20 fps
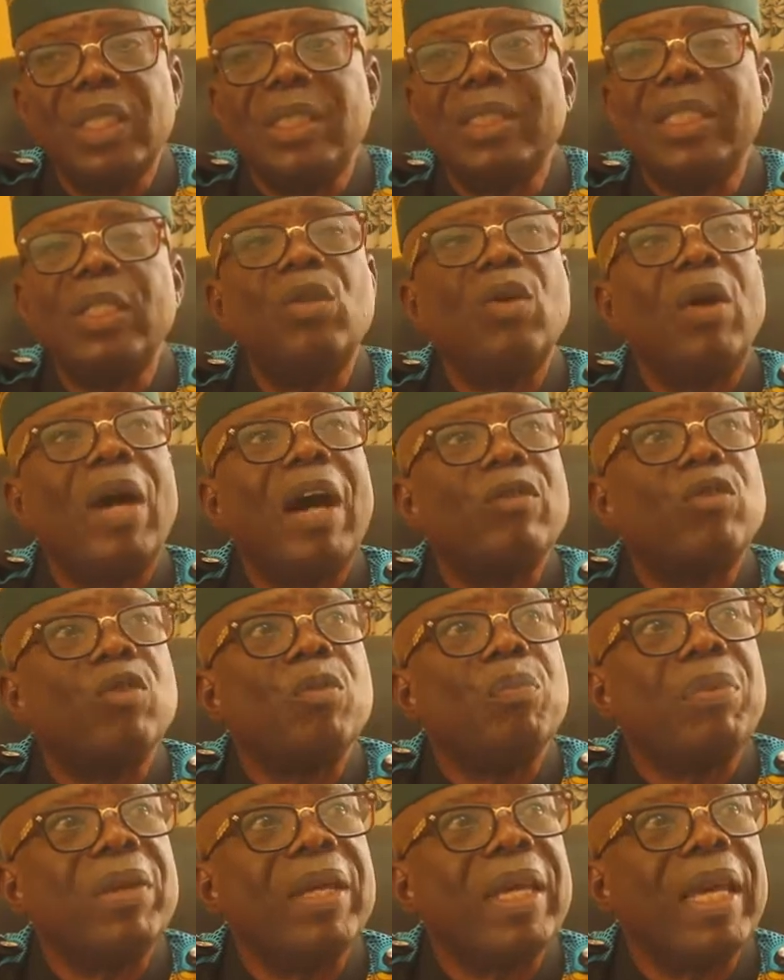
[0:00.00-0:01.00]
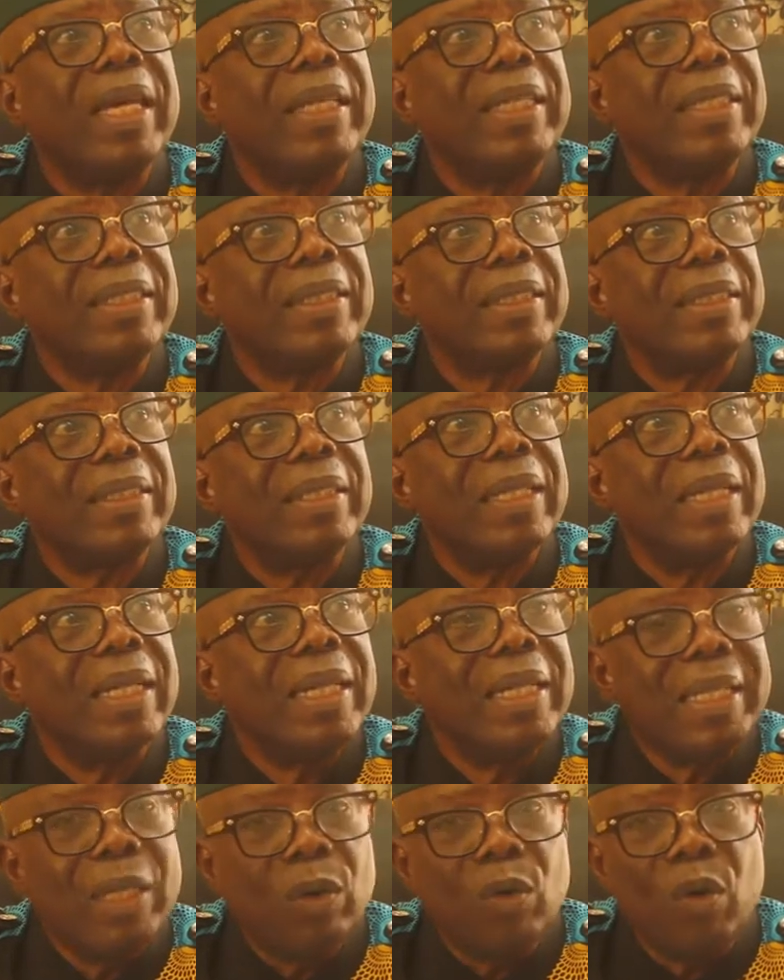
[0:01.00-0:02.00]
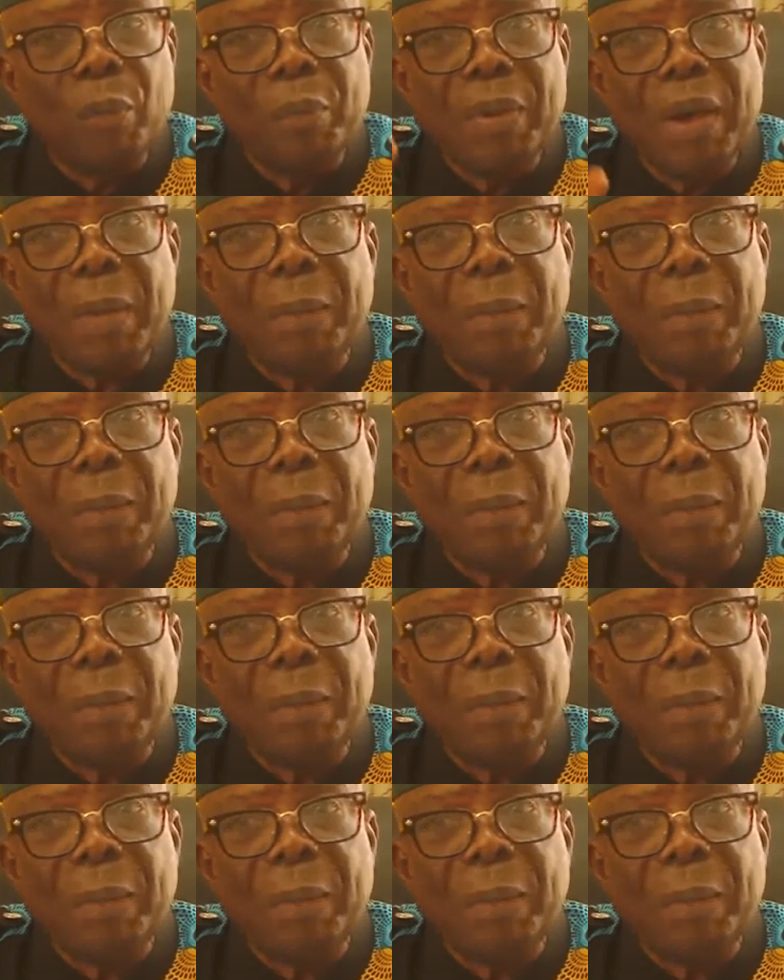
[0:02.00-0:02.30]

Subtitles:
they don't have to pay anything. They won't pay